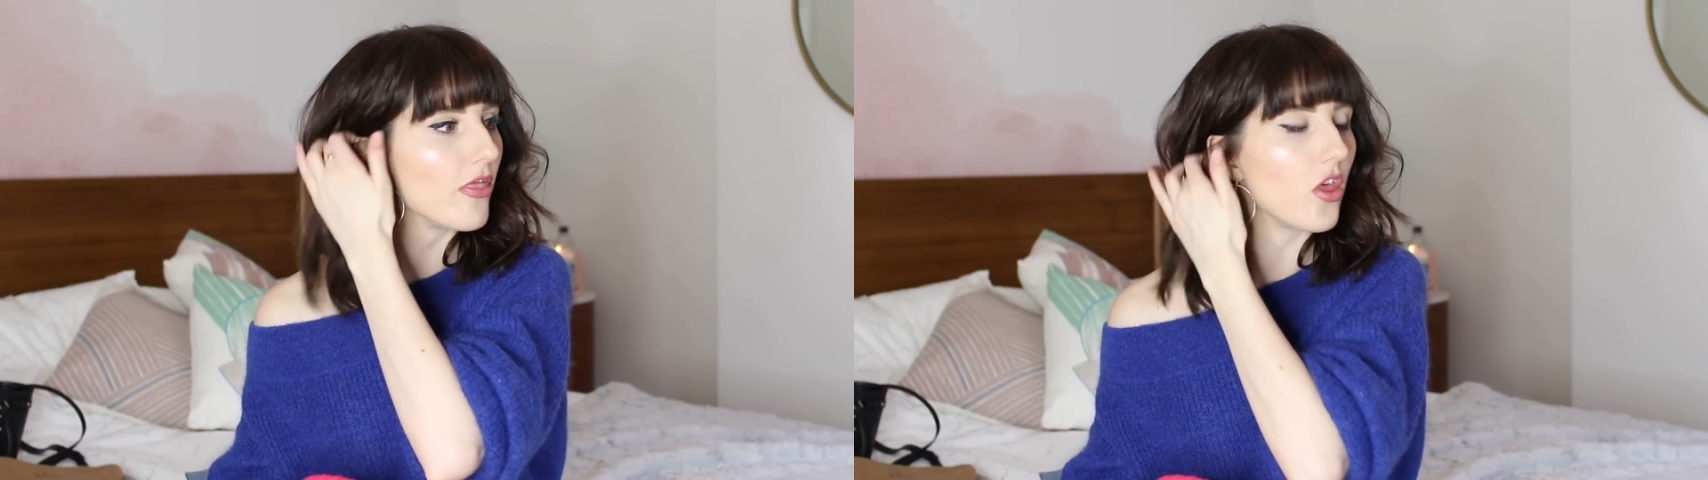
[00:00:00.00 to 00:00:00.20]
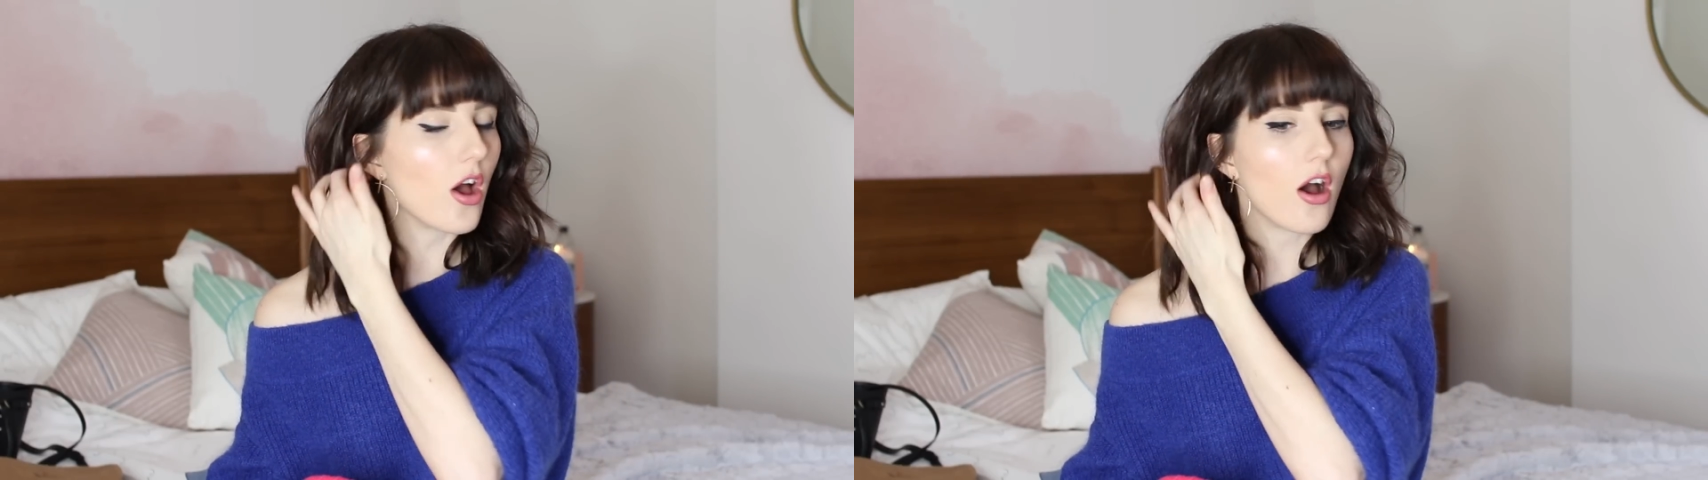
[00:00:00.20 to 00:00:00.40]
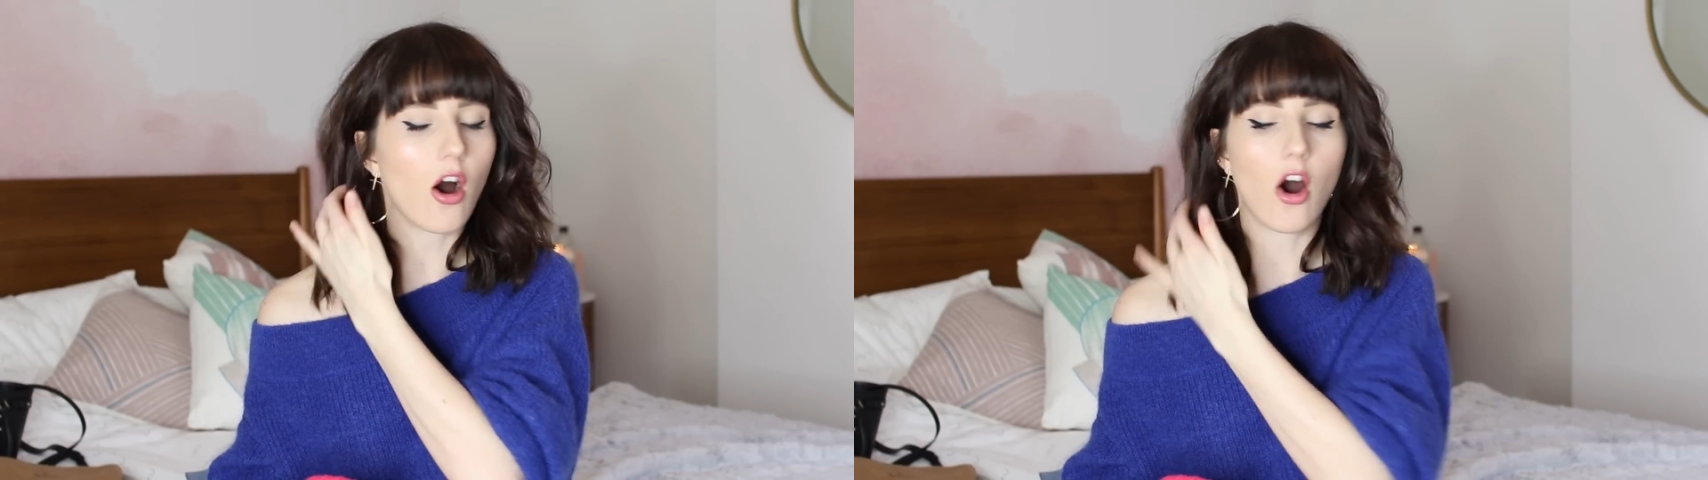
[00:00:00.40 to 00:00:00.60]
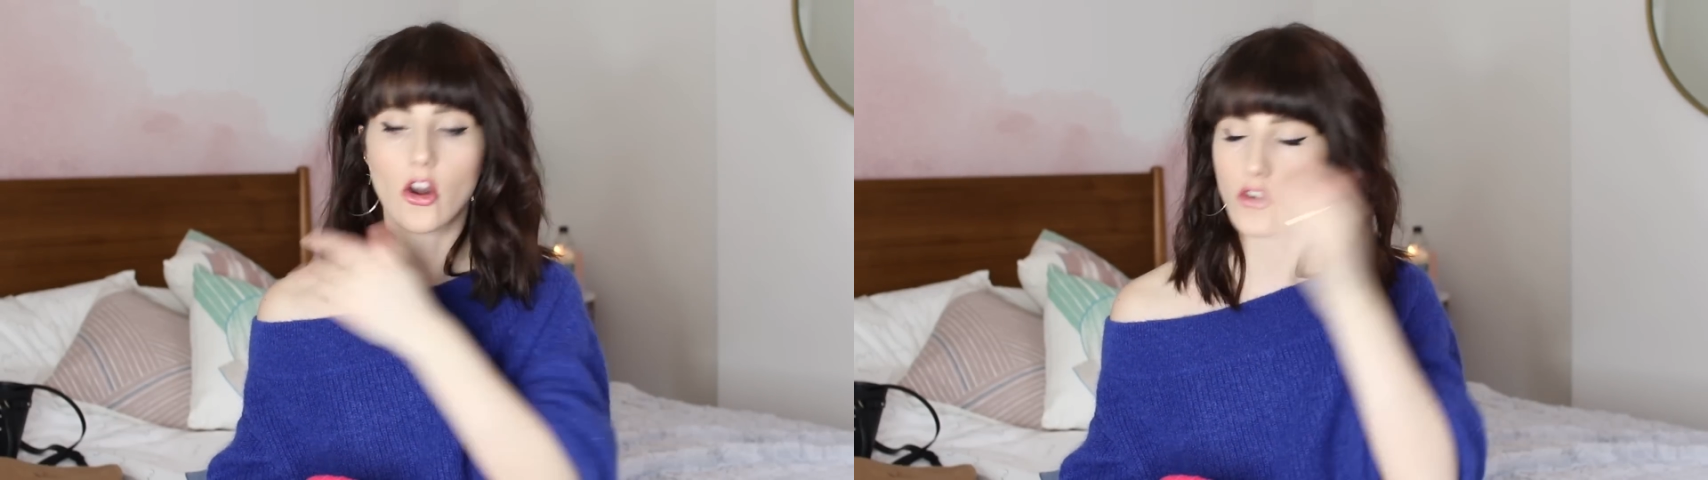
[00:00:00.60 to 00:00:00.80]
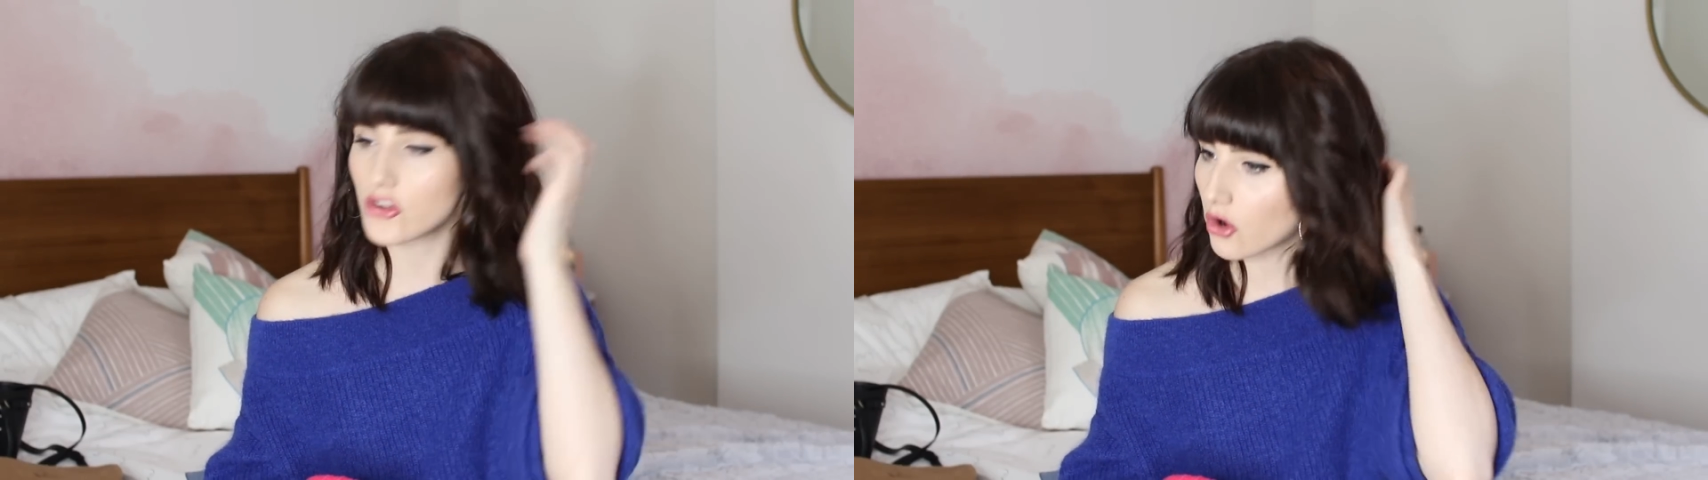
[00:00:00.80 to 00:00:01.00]
that
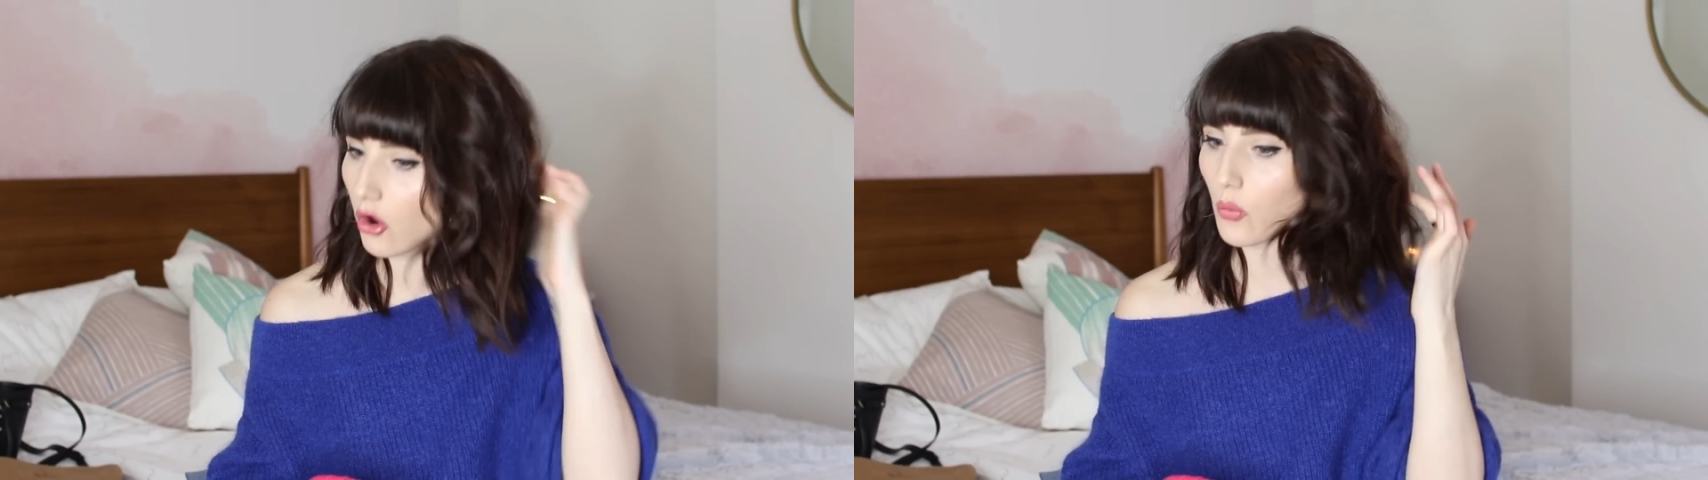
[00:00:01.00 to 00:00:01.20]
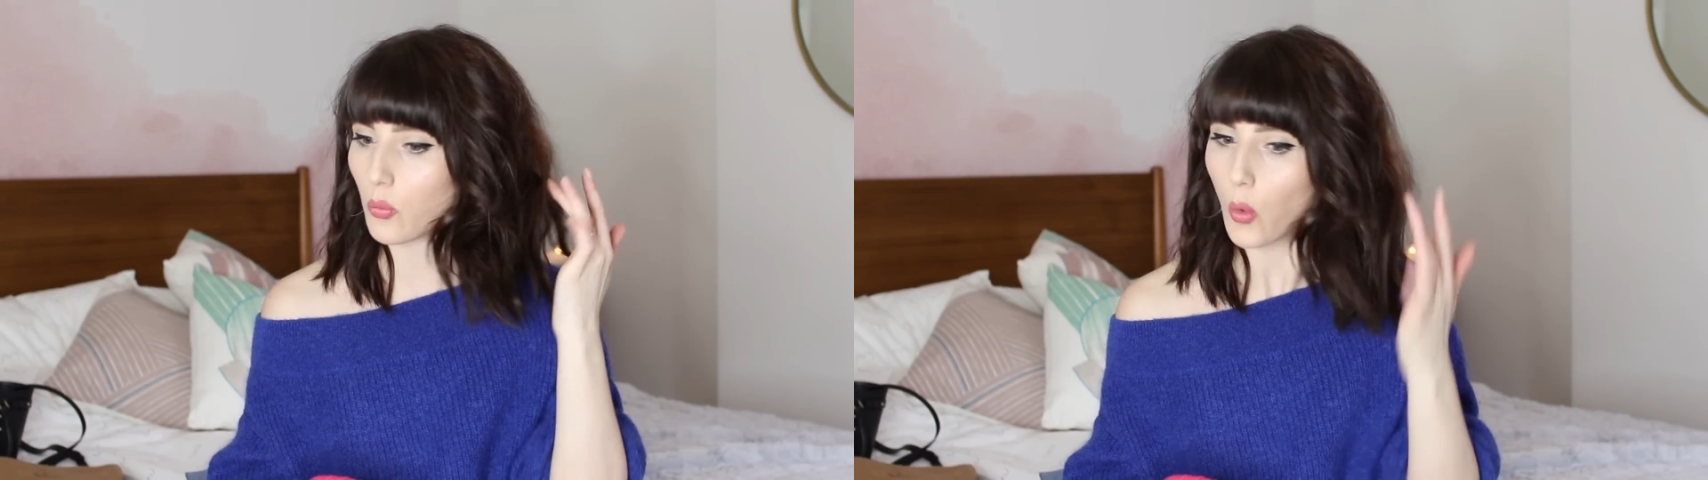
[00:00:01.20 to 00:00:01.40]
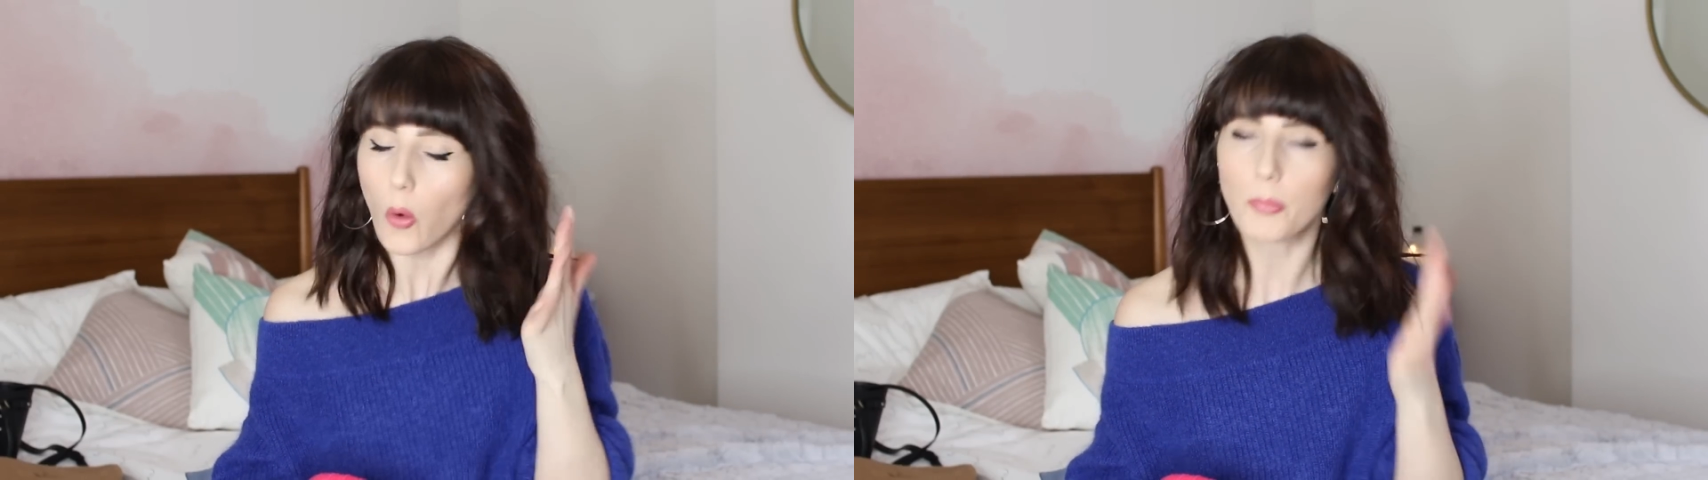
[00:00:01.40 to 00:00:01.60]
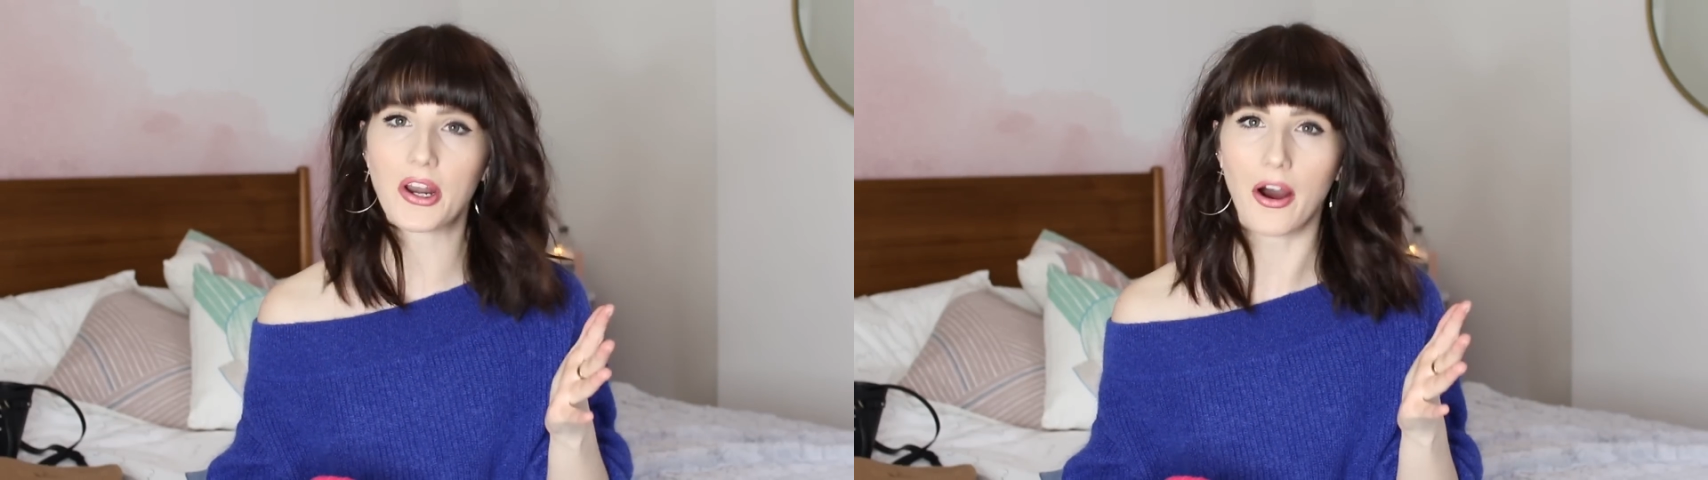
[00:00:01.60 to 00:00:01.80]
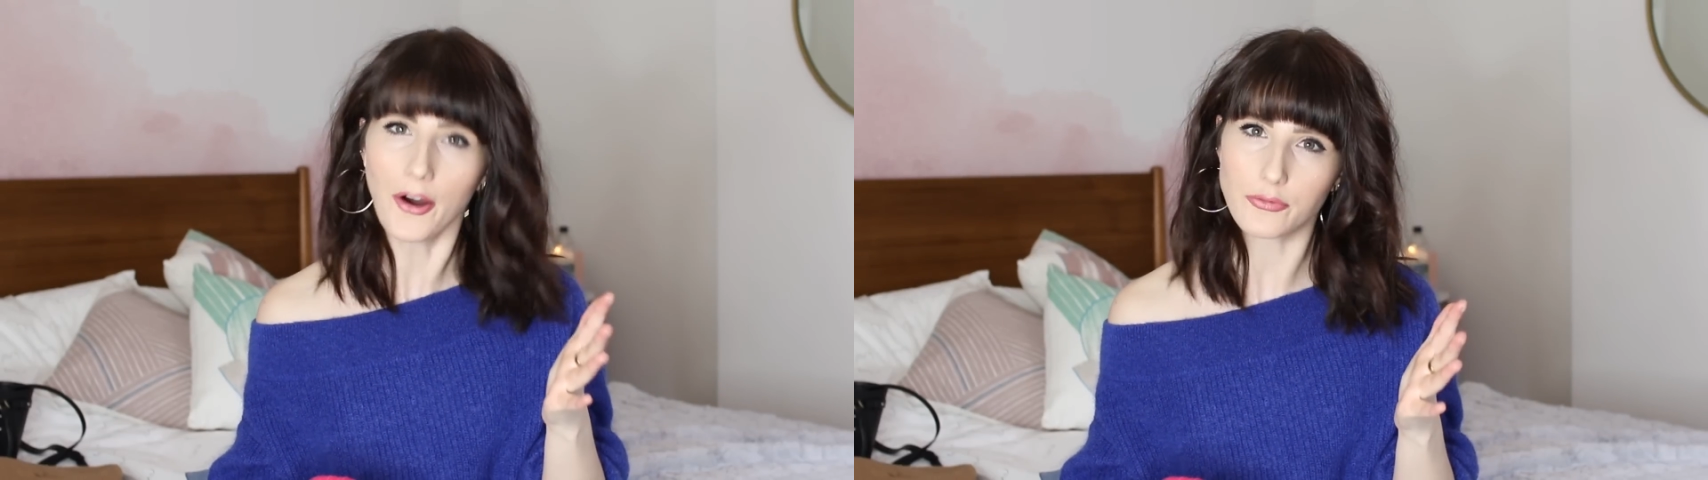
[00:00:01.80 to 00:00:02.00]
are not warm
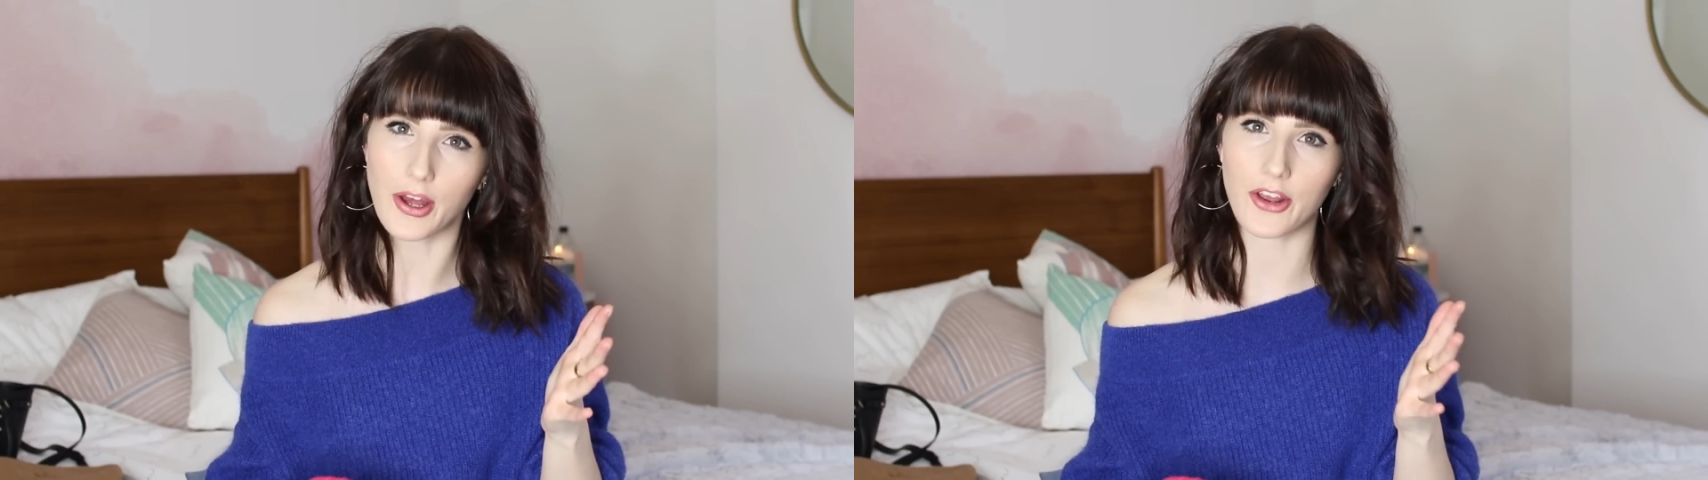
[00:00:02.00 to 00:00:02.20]
enough